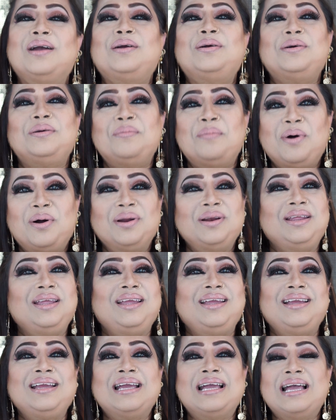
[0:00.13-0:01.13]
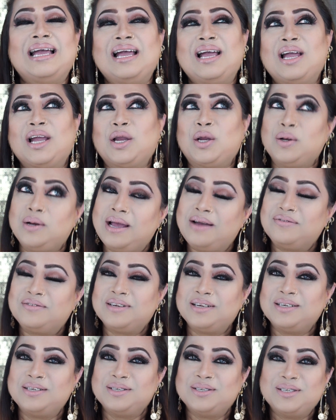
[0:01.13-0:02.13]
good morning, good
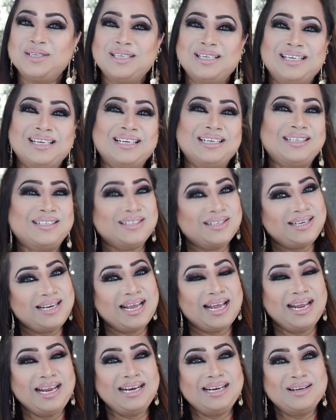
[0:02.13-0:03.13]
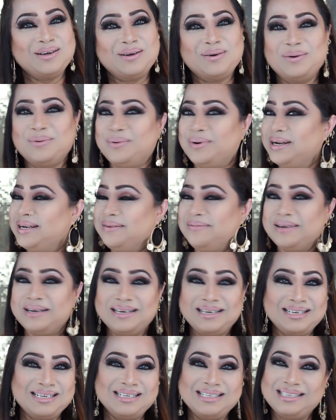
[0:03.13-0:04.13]
afternoon, good night, whatever
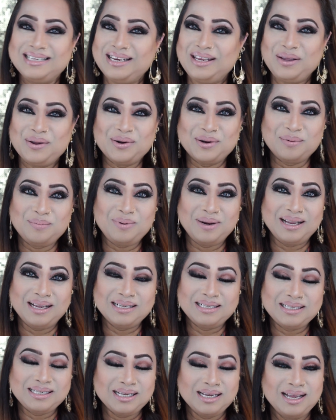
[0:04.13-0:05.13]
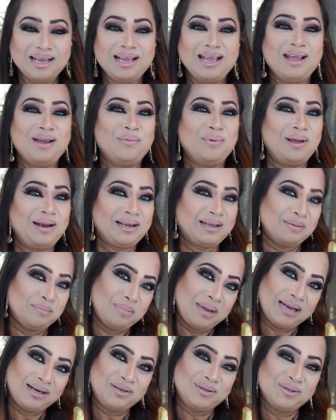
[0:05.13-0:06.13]
it is in your place. Welcome
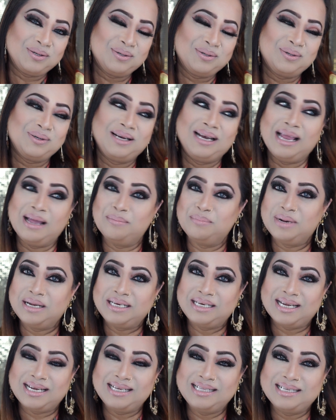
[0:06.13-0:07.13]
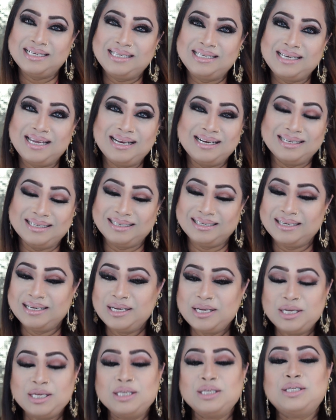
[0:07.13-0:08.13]
back to Glam by Shahida's channel.
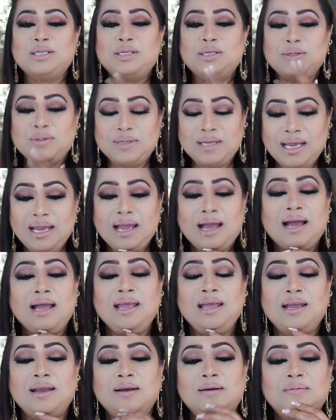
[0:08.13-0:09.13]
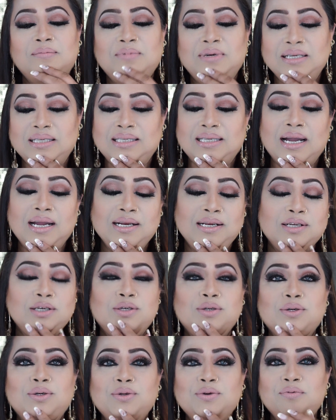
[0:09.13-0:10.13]
So today I have
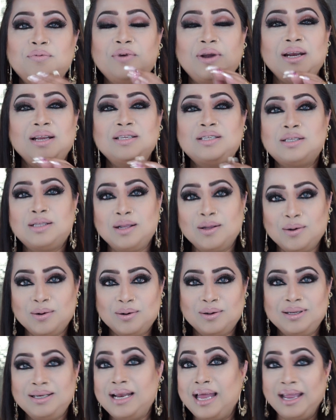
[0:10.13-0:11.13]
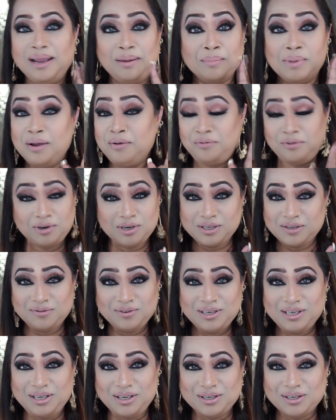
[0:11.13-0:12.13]
decided to do very slow, like my first
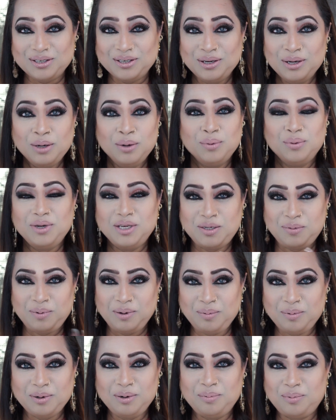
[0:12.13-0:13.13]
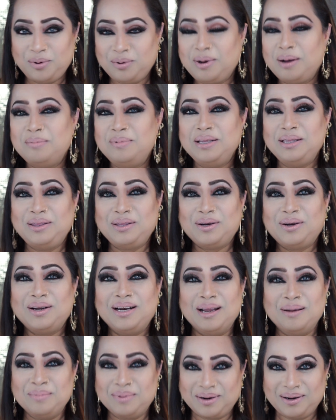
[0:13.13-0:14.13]
video, which people probably thought
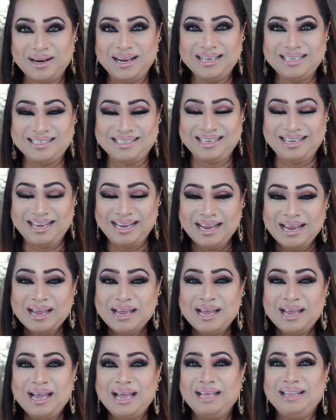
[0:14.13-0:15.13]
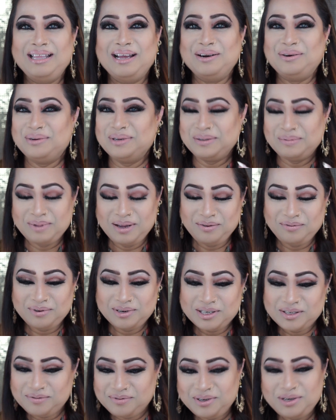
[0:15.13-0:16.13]
I'm crazy. That was my
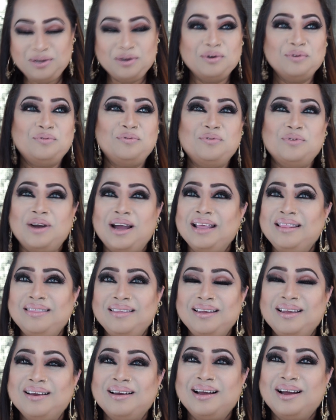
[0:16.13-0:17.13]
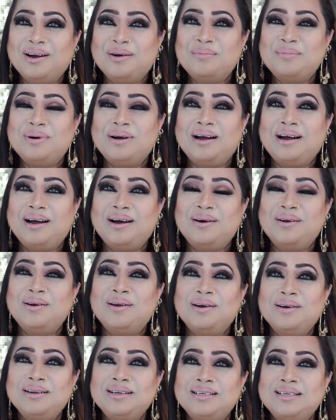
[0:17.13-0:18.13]
first video. I think how
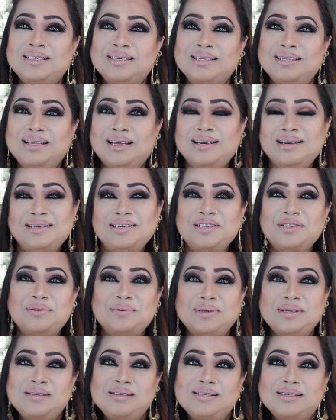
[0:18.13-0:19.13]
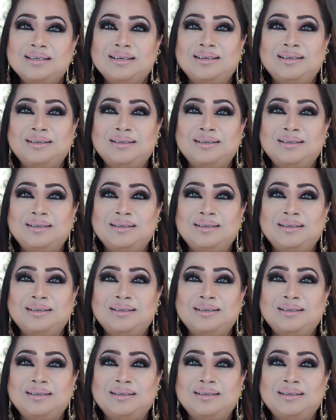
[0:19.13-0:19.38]
long, Danish, it was?